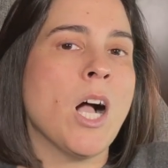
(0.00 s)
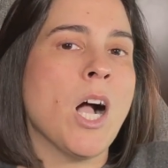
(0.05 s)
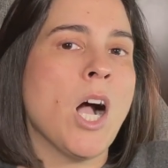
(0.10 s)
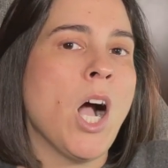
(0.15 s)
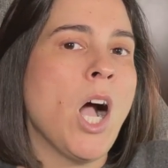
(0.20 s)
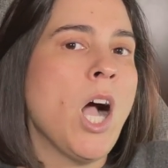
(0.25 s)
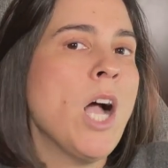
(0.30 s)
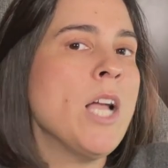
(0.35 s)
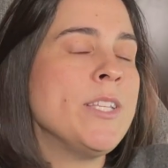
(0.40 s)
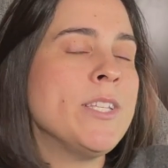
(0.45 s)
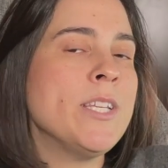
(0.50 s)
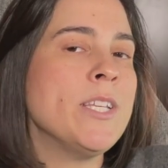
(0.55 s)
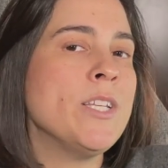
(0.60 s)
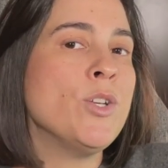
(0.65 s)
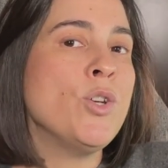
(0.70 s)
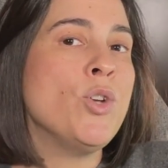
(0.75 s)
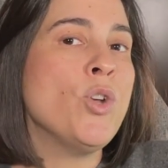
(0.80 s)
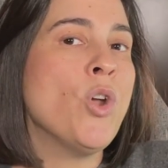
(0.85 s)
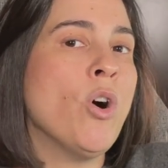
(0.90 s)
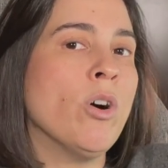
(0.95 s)
I did
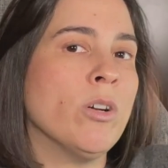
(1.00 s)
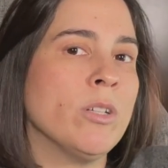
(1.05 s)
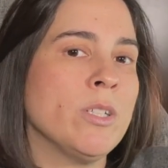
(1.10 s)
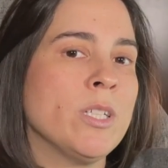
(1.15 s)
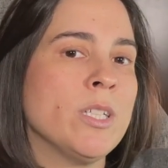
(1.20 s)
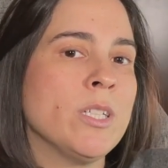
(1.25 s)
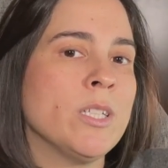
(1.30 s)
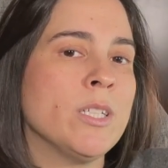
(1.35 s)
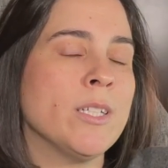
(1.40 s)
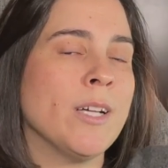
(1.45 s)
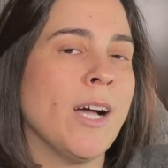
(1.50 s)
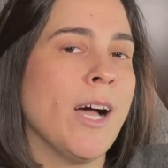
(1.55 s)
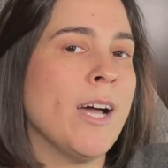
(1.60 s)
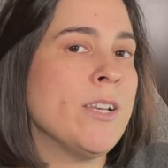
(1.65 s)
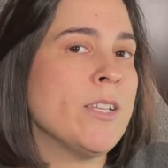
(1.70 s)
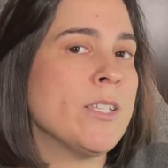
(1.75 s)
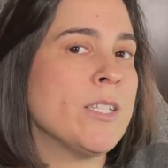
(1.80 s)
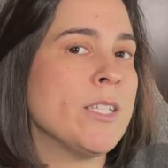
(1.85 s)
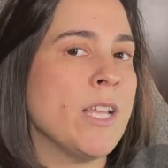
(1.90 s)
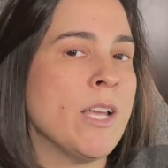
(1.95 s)
not
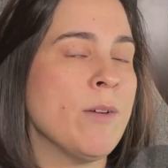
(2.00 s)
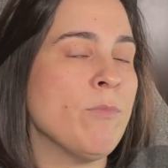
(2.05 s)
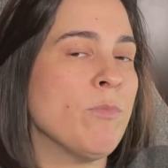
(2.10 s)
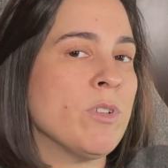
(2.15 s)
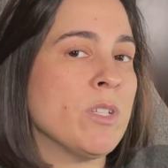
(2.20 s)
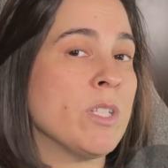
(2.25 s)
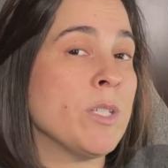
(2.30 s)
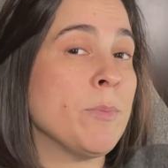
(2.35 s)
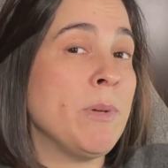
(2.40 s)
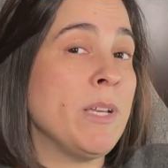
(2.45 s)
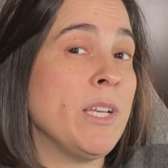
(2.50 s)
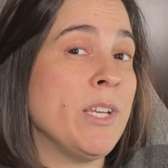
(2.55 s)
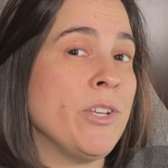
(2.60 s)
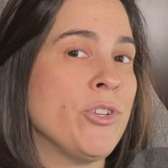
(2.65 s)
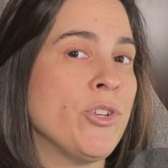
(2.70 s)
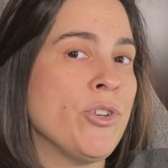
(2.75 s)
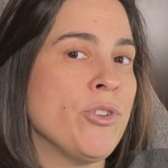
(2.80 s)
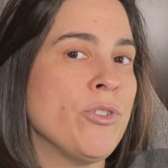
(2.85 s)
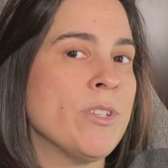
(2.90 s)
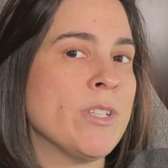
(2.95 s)
understand what Speedy
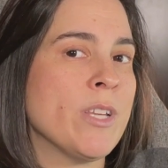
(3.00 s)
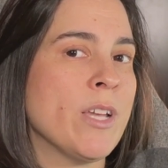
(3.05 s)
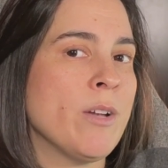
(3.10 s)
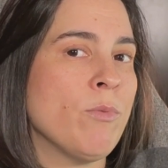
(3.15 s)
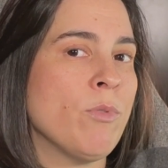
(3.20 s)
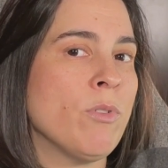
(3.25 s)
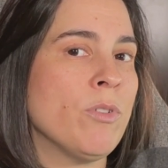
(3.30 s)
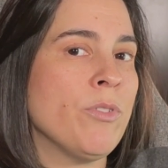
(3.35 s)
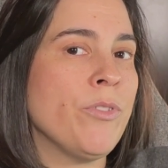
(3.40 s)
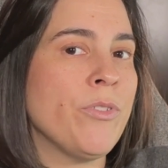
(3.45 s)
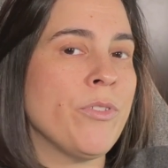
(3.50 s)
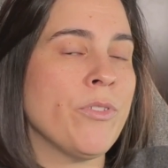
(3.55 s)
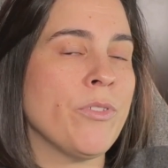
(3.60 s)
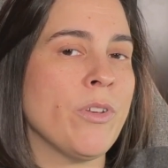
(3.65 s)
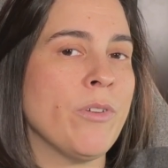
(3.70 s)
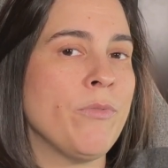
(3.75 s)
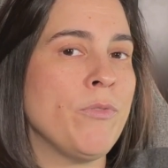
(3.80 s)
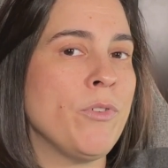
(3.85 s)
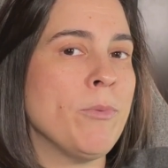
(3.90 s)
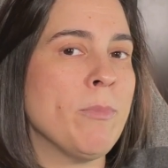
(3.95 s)
Tuesday was
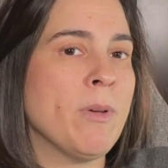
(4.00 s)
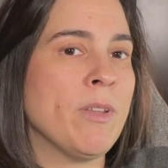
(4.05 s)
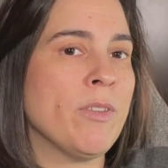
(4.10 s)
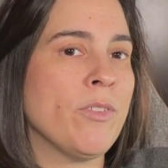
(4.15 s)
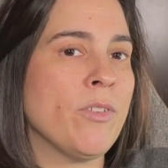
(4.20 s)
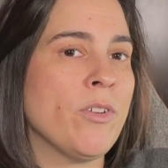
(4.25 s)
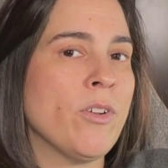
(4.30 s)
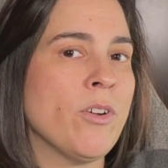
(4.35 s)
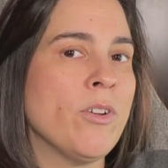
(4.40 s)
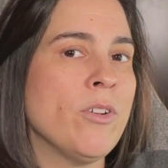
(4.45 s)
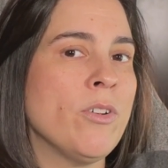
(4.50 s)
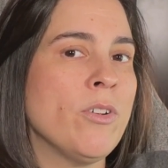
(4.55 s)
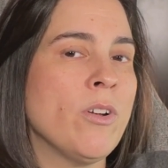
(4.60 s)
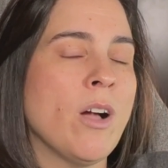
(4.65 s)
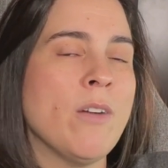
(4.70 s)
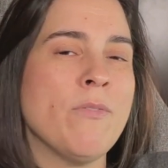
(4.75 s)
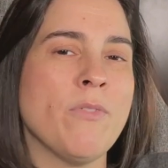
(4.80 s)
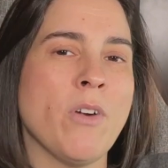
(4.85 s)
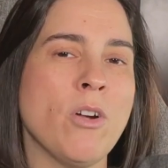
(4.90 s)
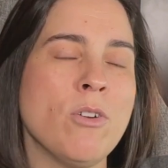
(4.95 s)
a few months ago.
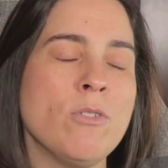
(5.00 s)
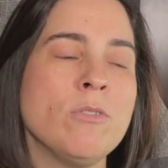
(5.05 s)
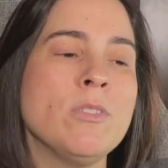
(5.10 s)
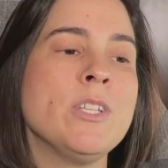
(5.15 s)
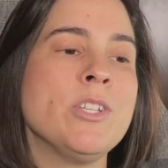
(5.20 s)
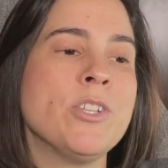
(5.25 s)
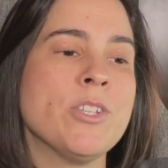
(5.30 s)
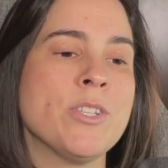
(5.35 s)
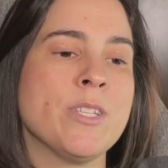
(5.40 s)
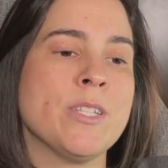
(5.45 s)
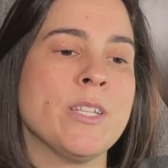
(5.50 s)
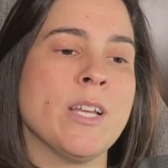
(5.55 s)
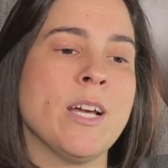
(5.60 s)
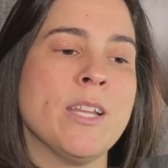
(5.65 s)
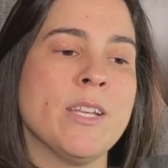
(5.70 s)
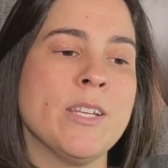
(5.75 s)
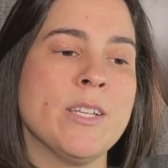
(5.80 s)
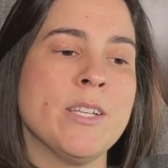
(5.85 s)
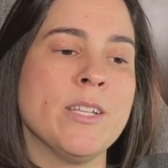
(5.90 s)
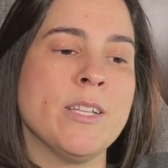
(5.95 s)
I've only just
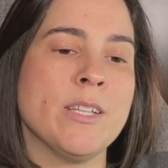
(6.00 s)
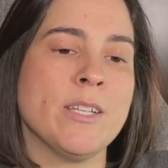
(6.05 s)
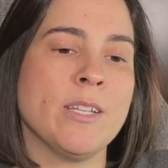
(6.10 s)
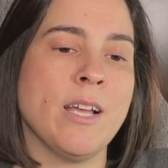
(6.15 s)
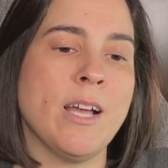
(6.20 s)
started